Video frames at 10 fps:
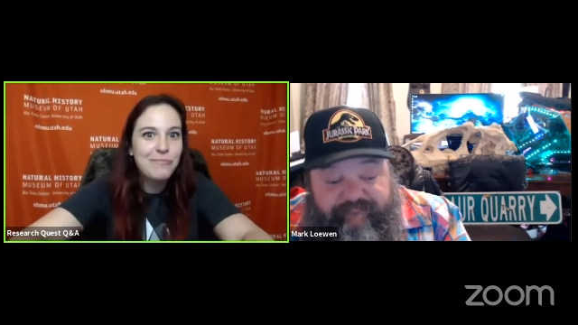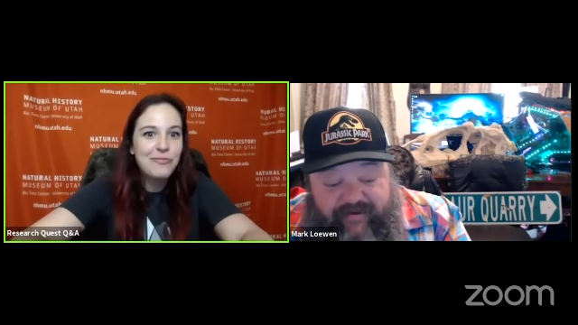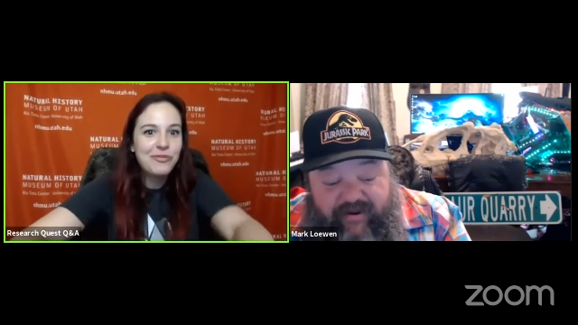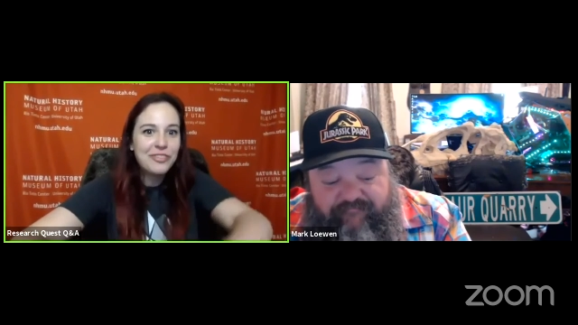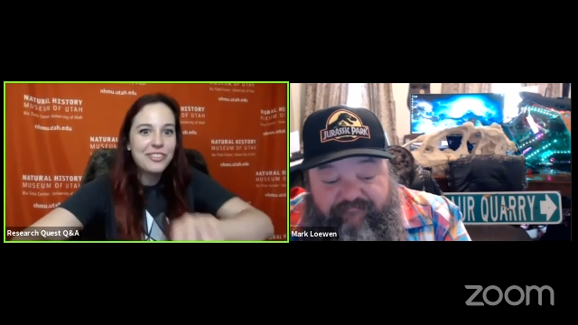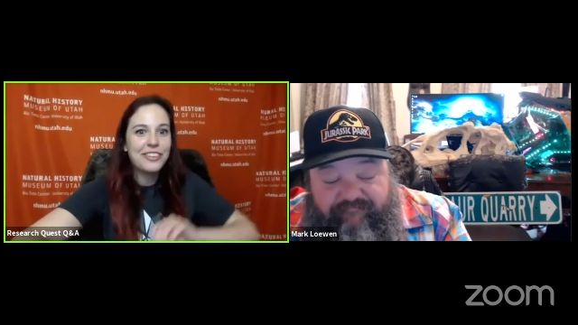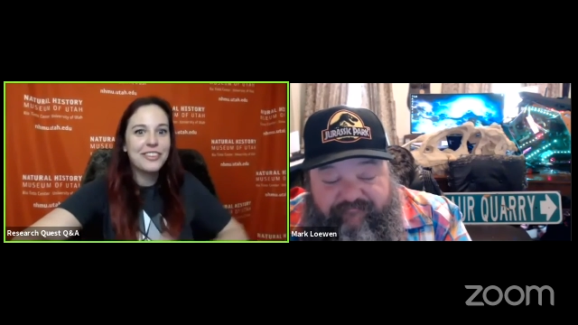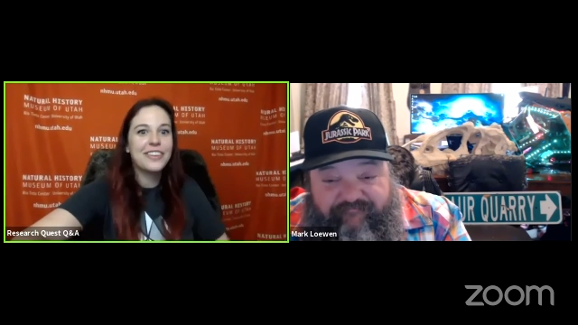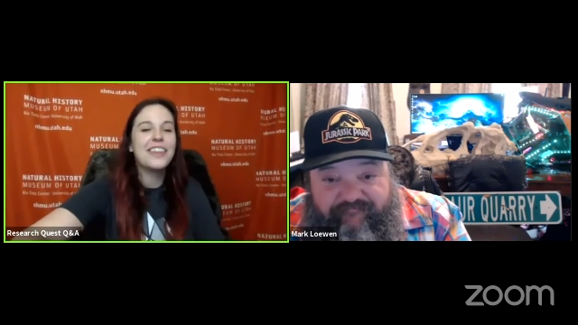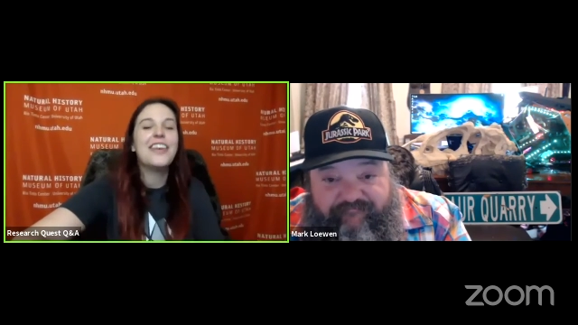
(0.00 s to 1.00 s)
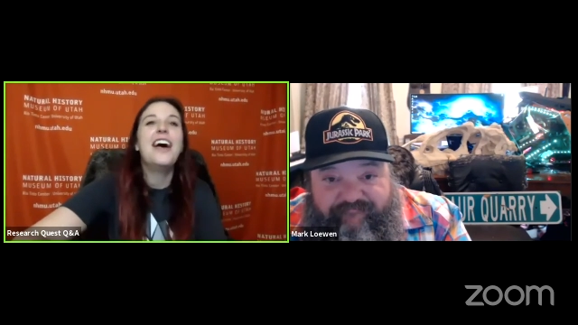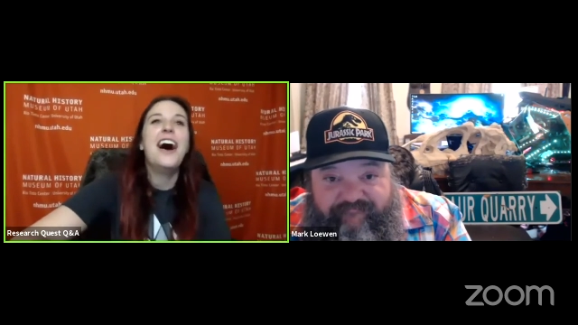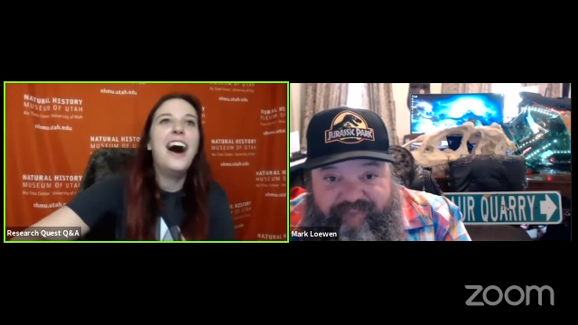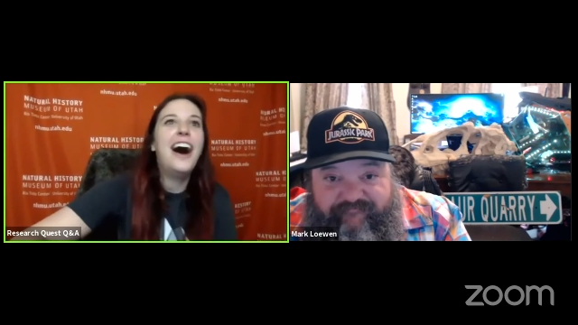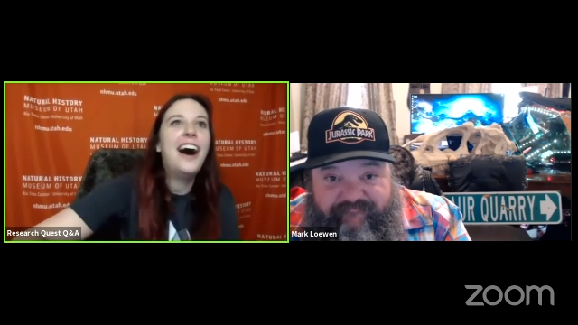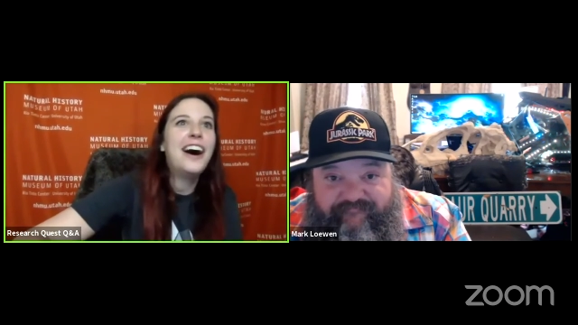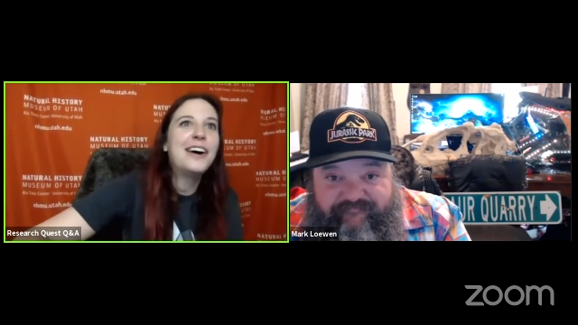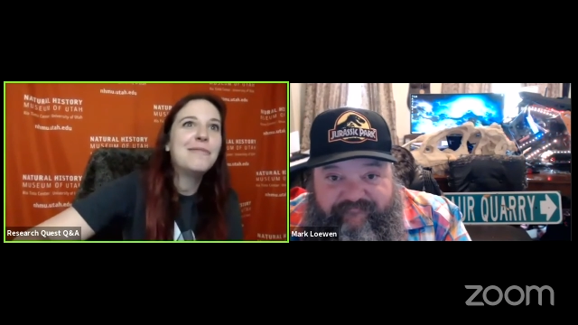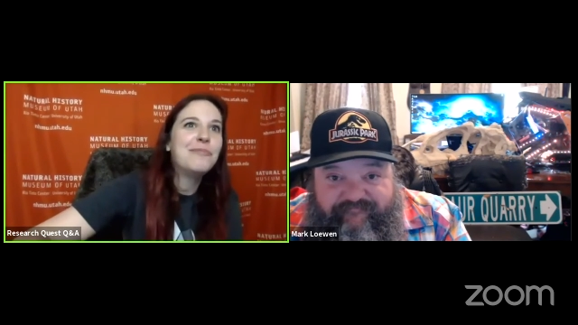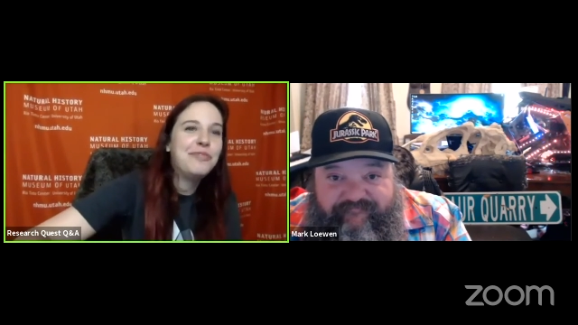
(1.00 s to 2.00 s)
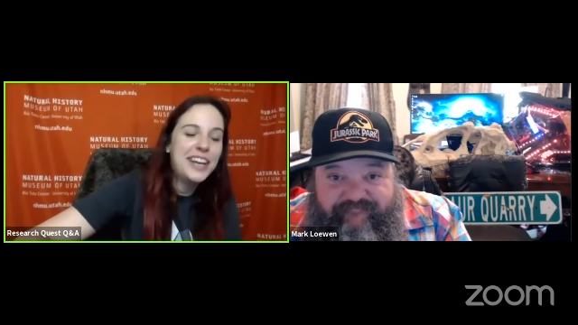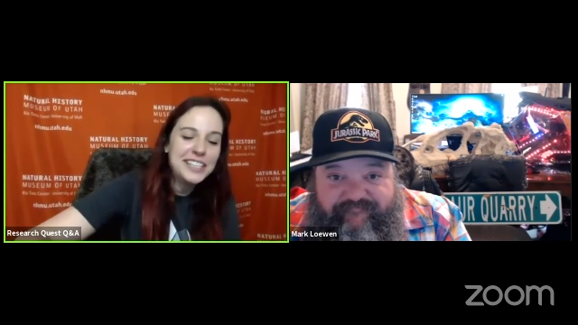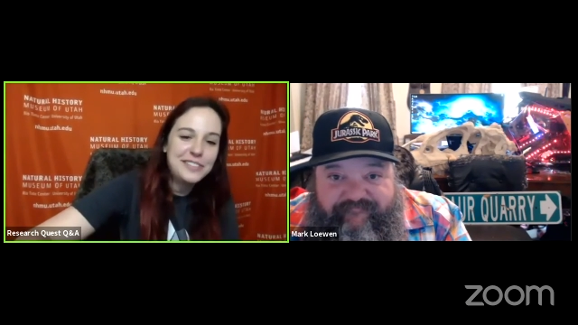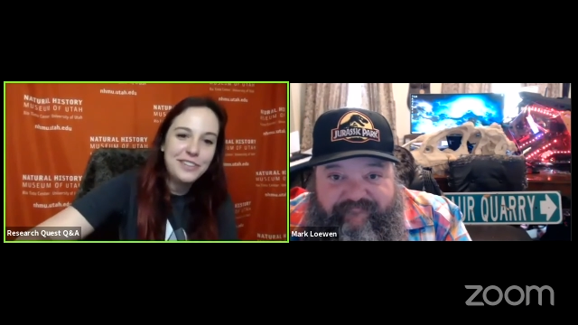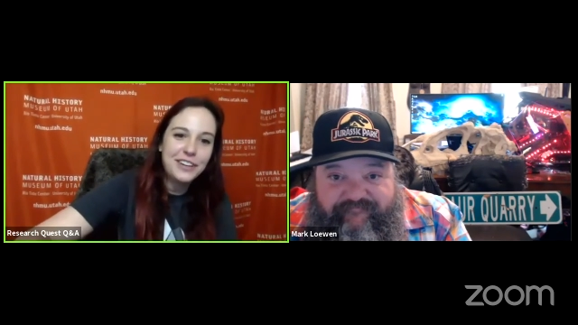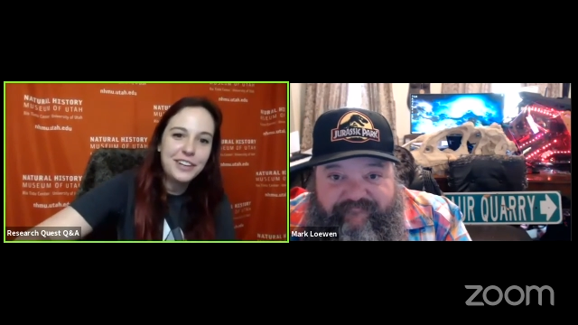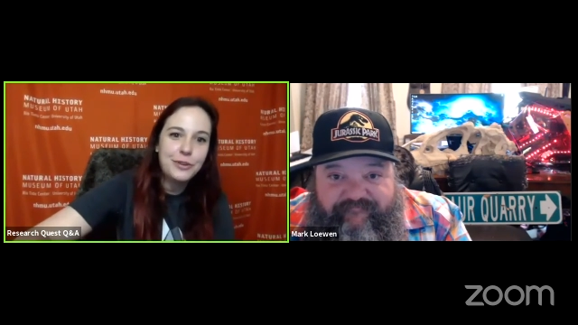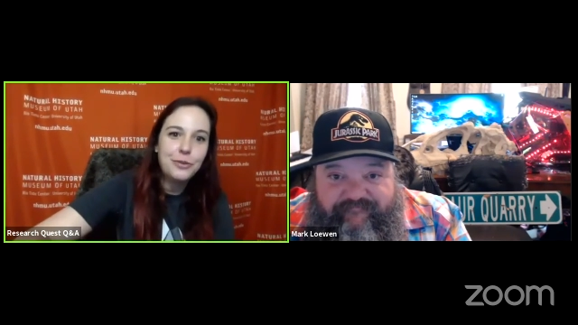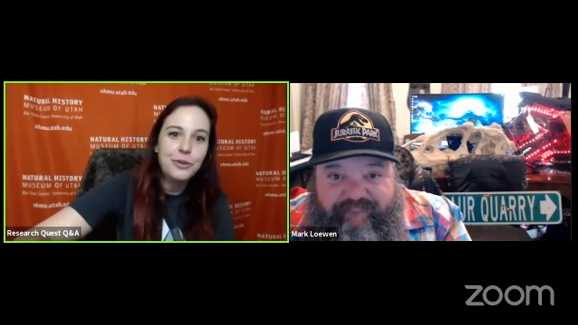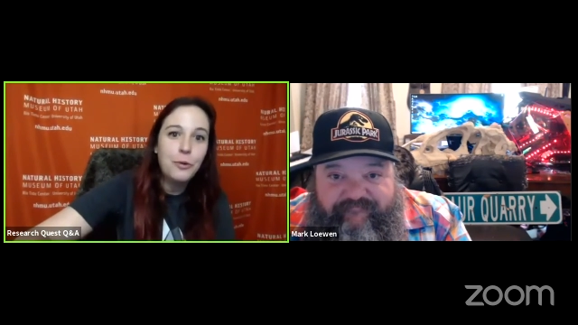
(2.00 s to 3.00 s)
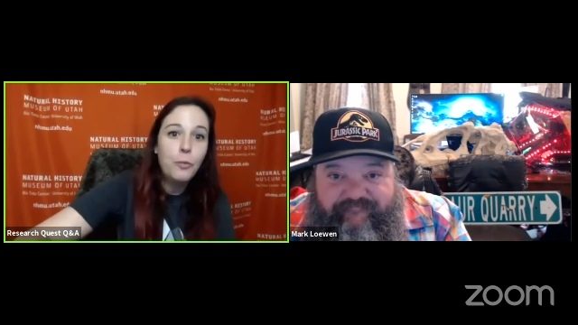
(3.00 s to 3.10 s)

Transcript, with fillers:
Speaker 1: Yep. Um, that's very cool.